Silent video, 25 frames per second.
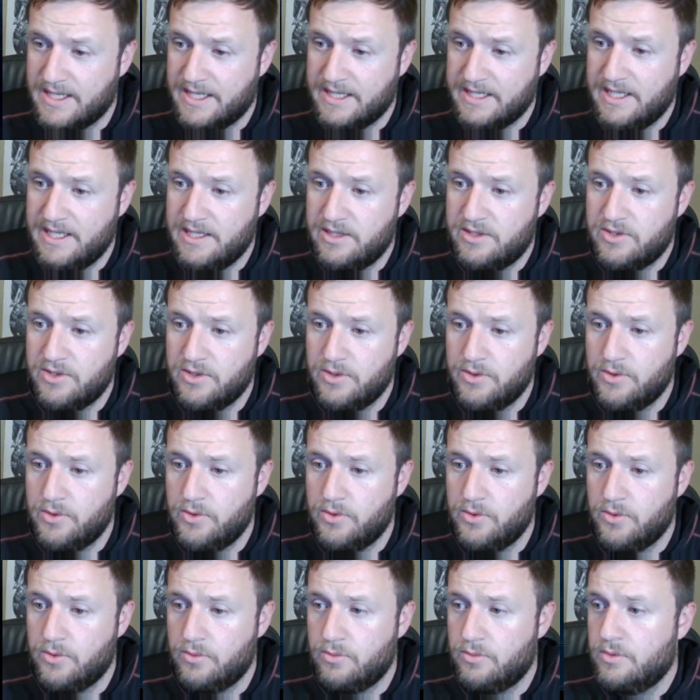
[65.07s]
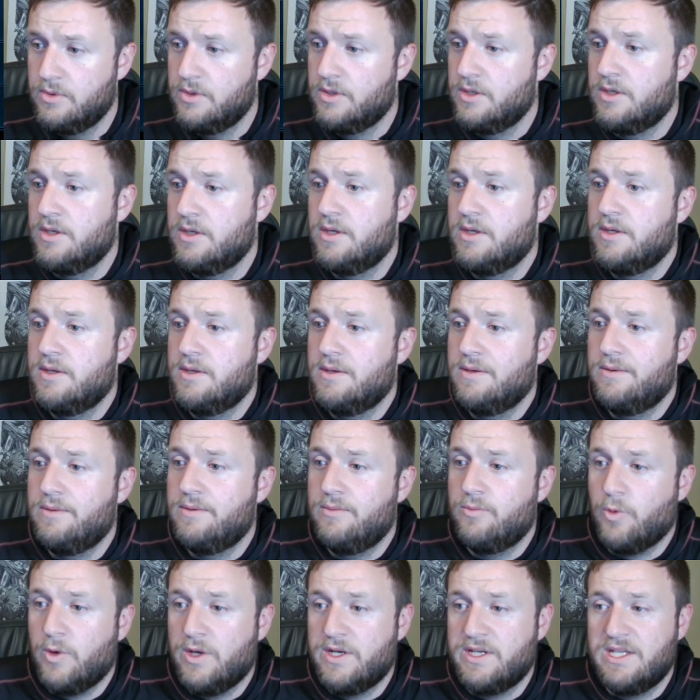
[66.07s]
I need to
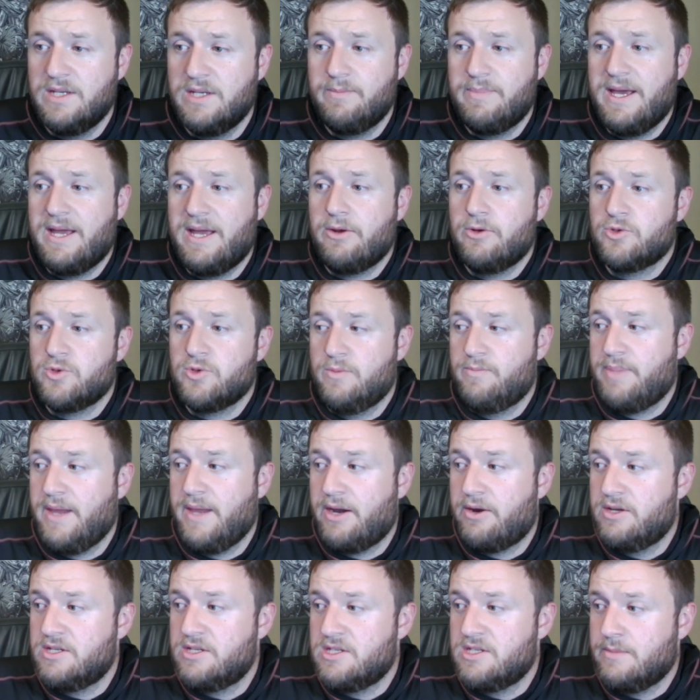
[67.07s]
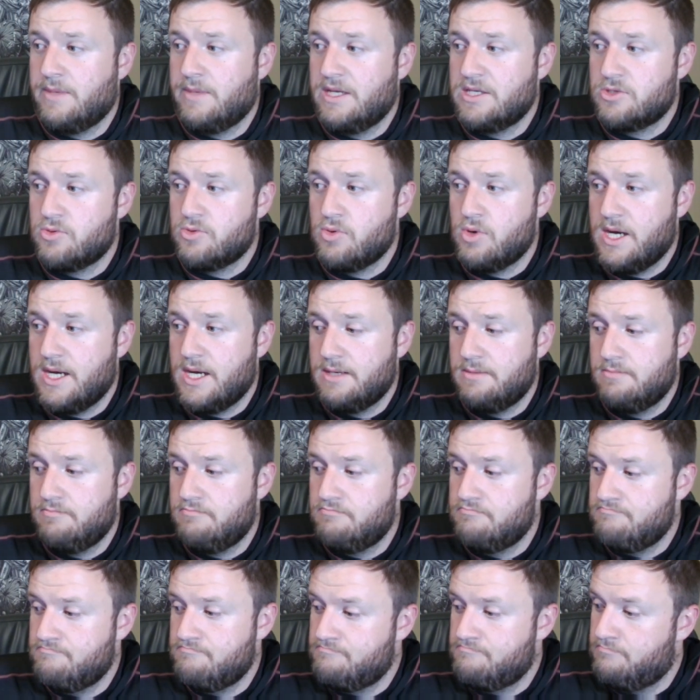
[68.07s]
win 10 battles with Barris in my squad,
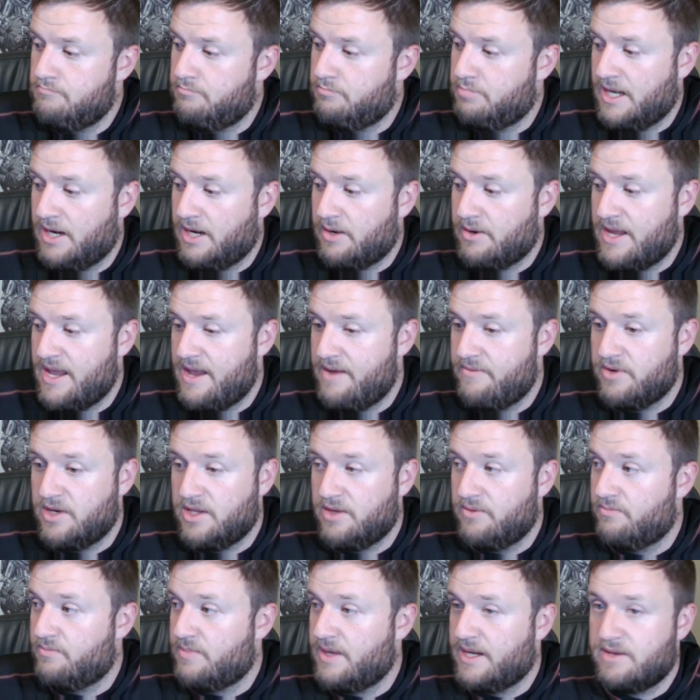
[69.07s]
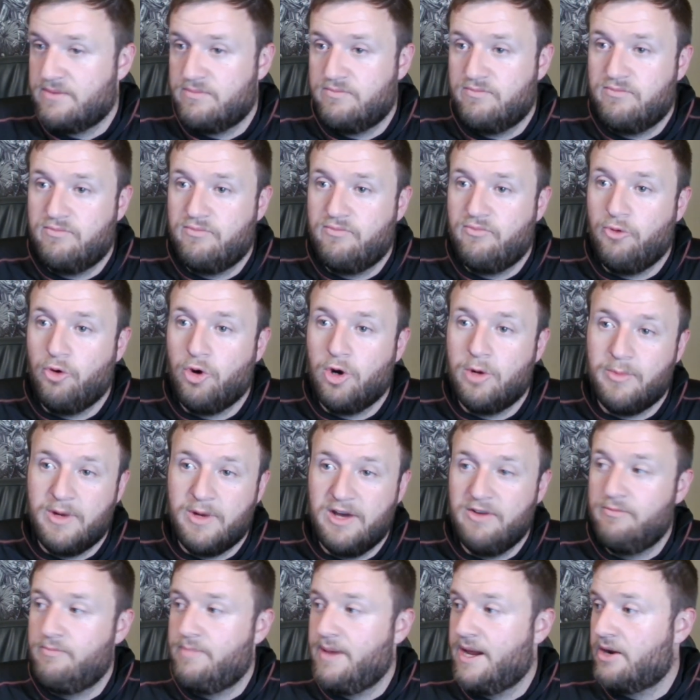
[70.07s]
but I don't have any form
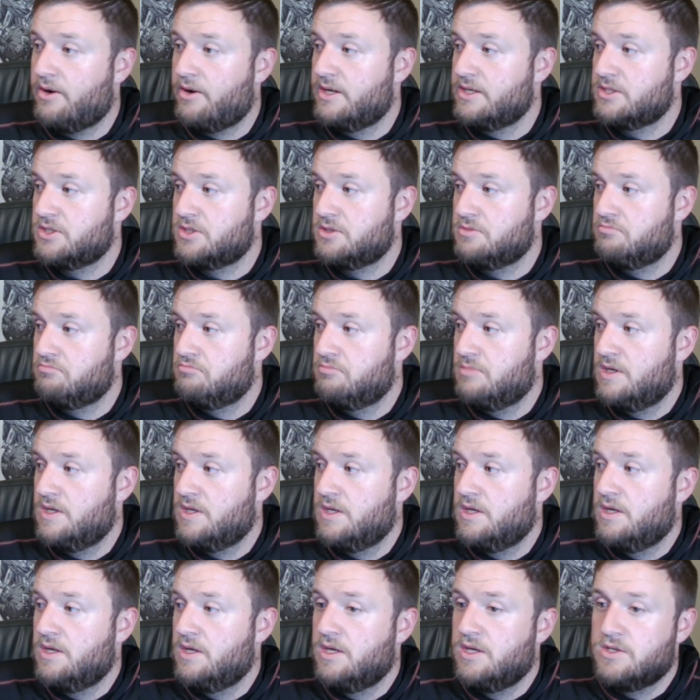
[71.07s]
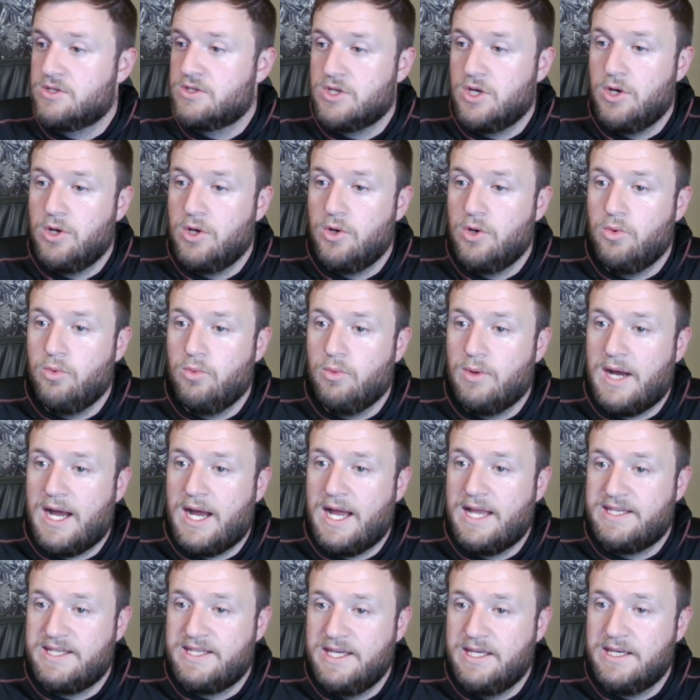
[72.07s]
of Barris. So I
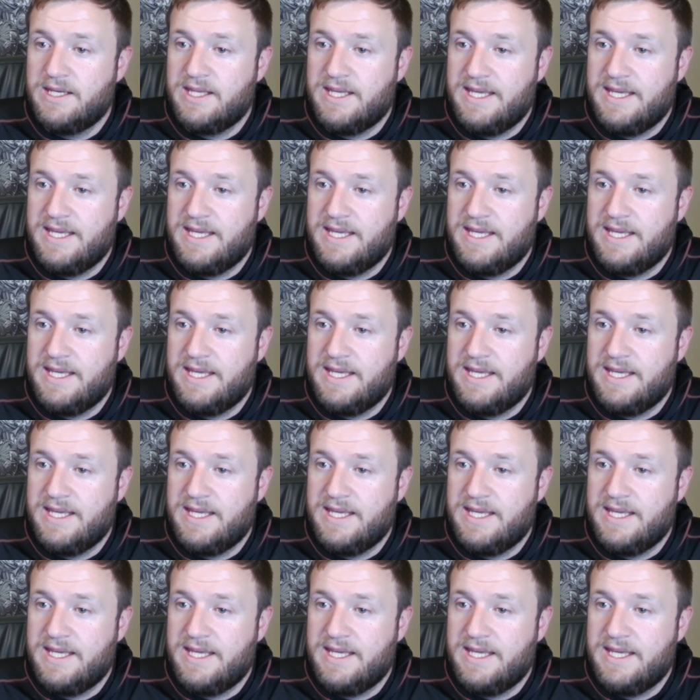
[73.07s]
did